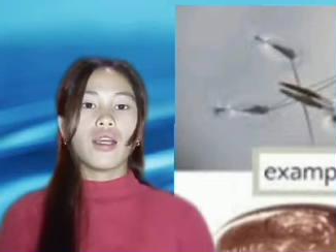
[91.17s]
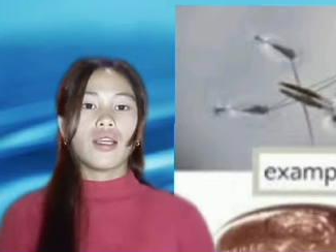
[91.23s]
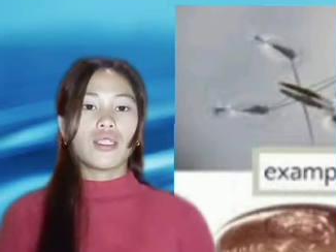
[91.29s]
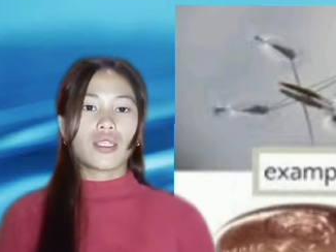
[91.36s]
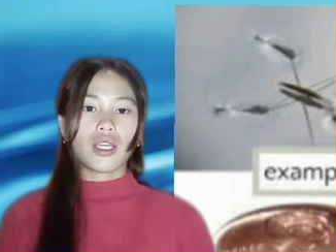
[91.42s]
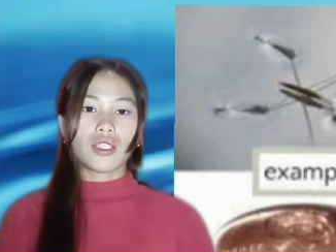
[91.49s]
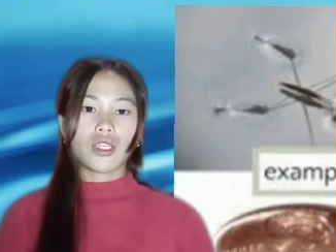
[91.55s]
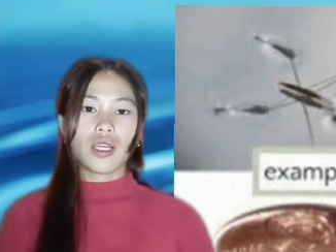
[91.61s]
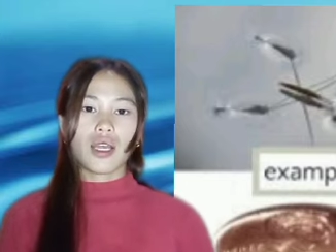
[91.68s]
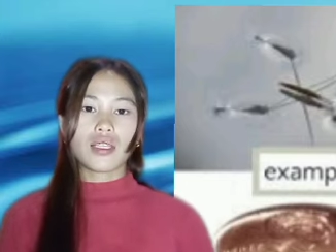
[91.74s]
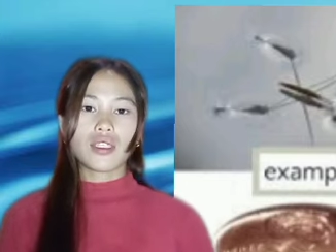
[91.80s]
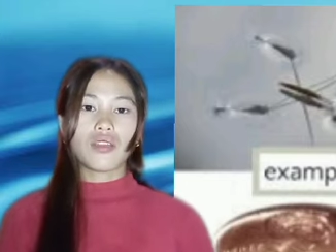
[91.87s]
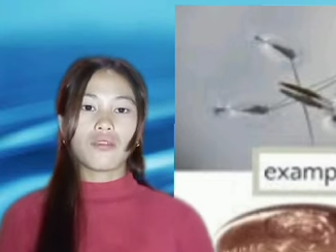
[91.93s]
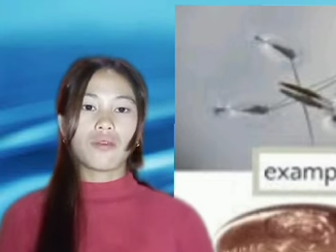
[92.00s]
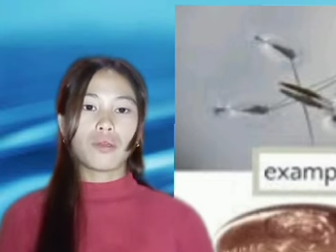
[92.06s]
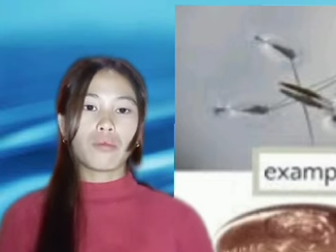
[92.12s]
such as
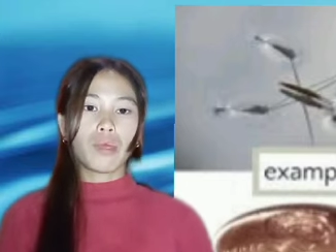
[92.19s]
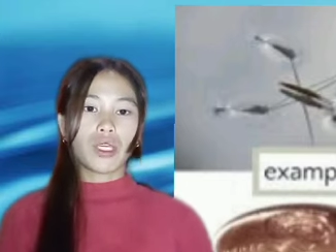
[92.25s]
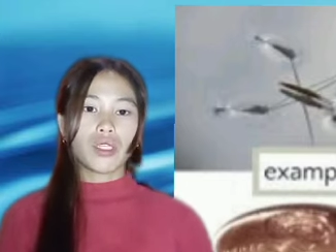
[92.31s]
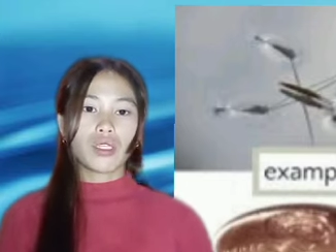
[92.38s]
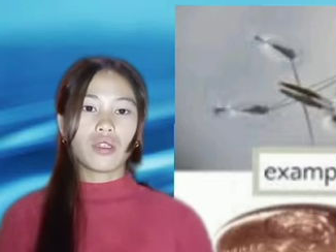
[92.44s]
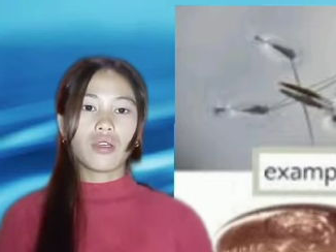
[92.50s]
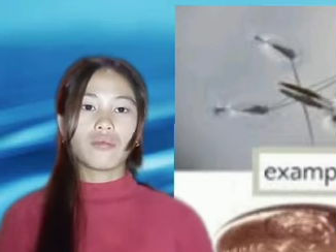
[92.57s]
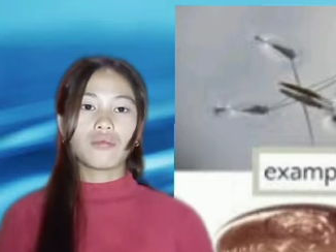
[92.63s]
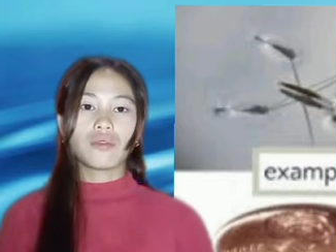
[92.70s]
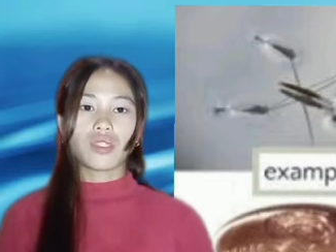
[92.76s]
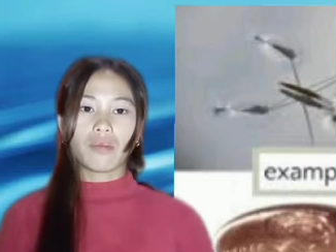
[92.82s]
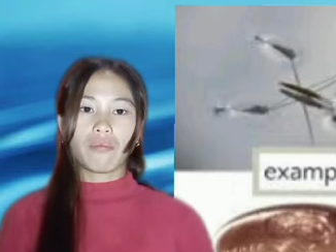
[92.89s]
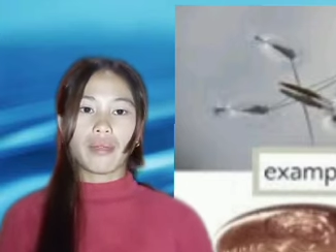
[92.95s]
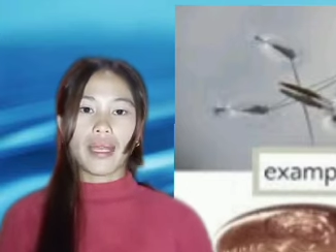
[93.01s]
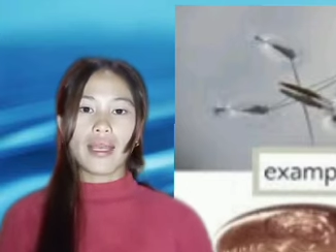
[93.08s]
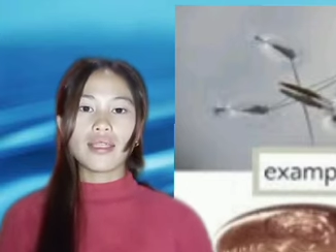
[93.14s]
the formation of
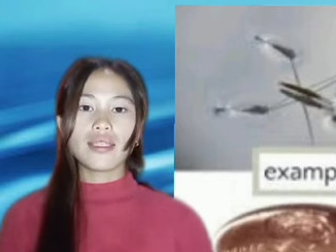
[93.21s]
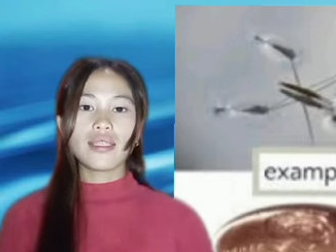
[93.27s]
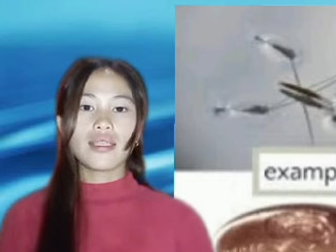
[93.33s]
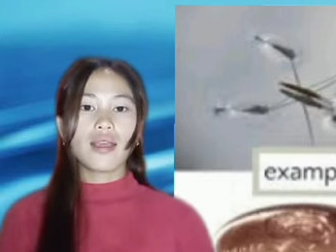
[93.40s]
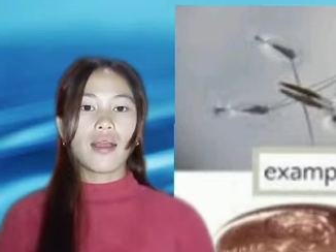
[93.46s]
droplets,